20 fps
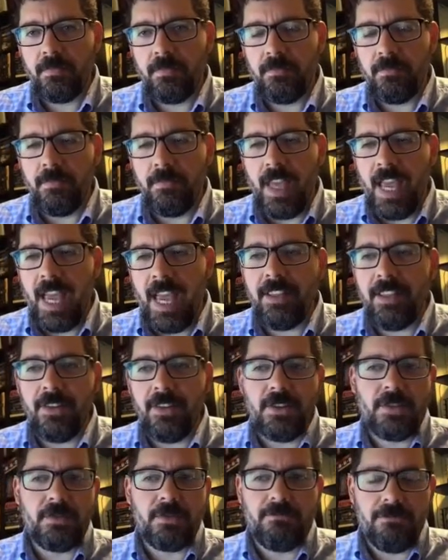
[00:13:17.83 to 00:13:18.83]
And
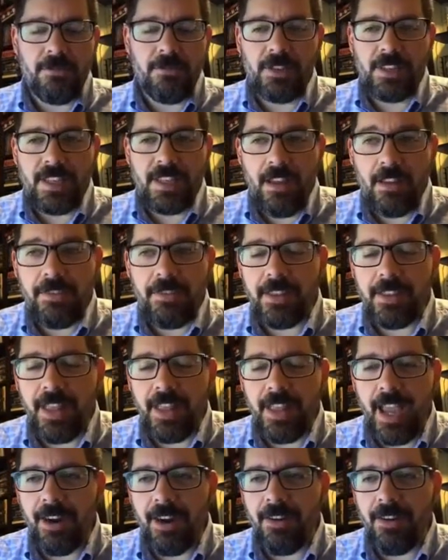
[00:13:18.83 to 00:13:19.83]
there's really nothing
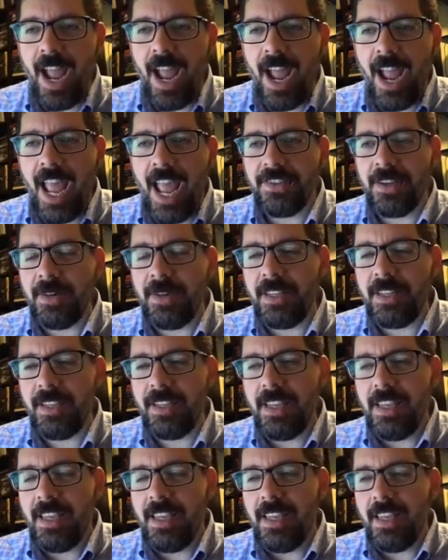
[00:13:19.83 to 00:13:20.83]
there, right? So it
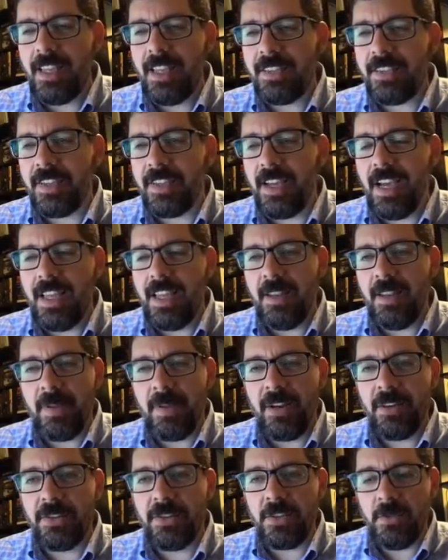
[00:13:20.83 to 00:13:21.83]

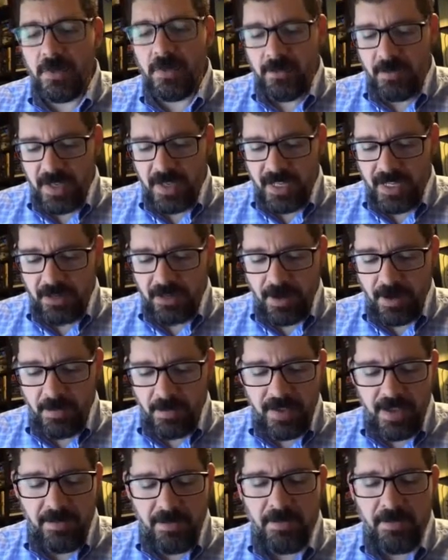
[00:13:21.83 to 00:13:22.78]
appears to have been encrypted.